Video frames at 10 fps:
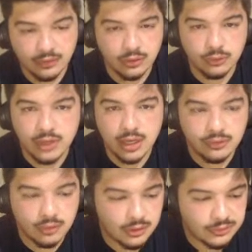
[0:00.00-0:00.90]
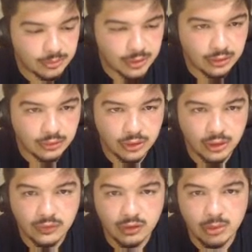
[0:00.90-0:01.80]
those guys are awesome, man. You're going
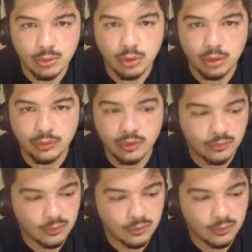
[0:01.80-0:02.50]
to see me working with them for a